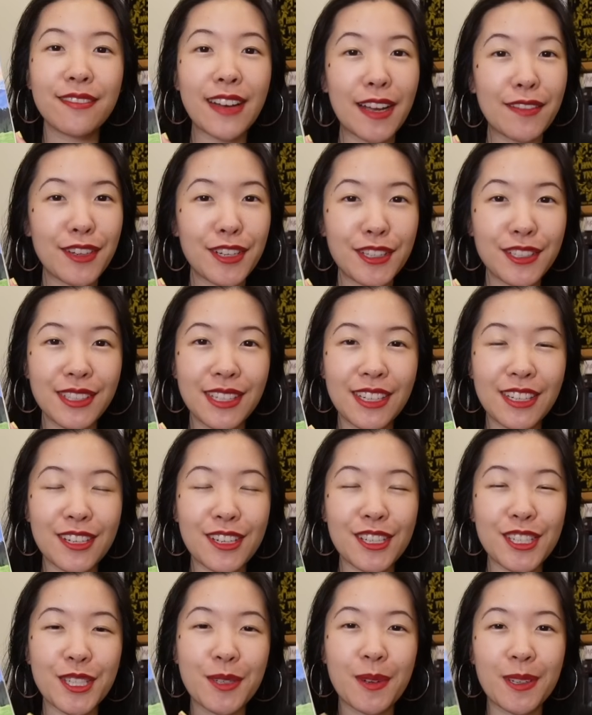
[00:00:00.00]
Five years
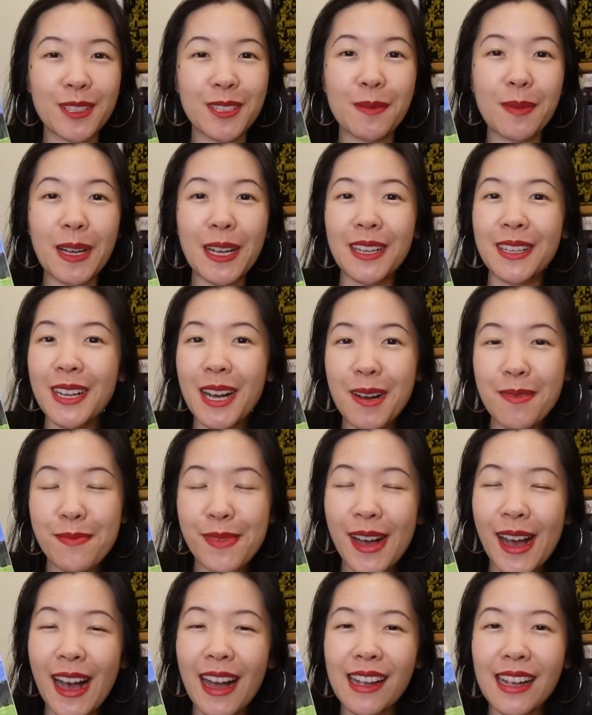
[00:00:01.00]
later, she wants to make a
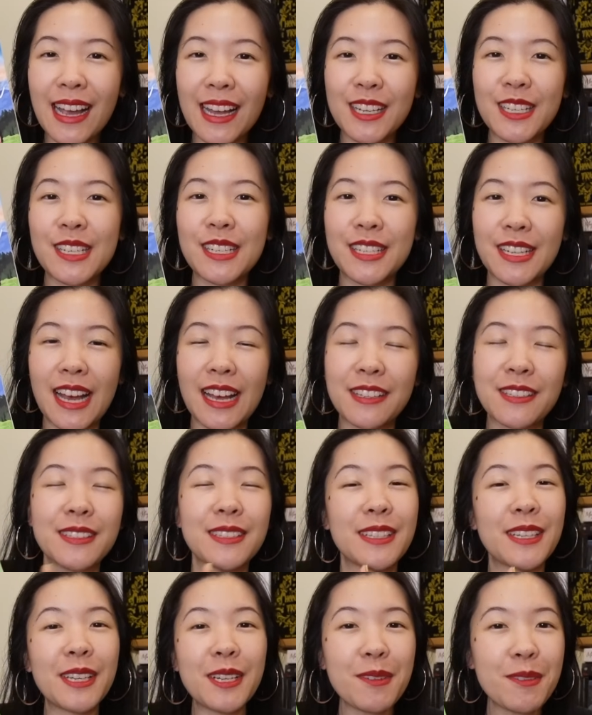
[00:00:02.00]
comeback and she asks
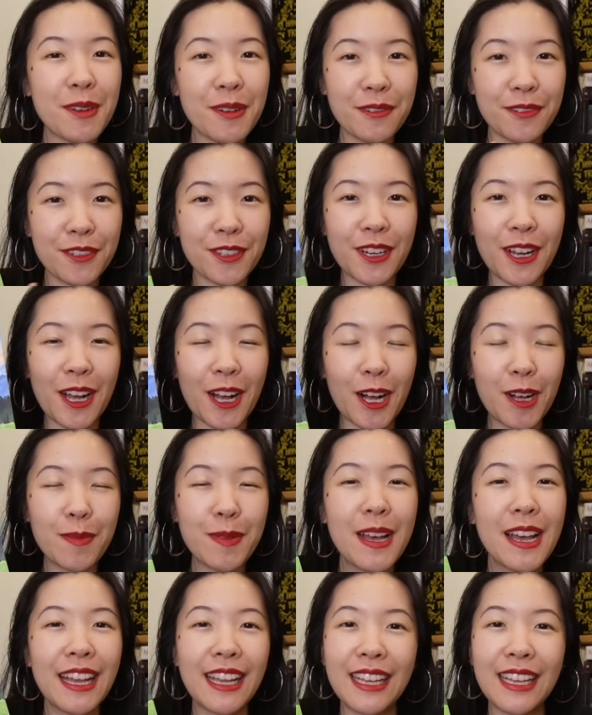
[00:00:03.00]
the hero for help.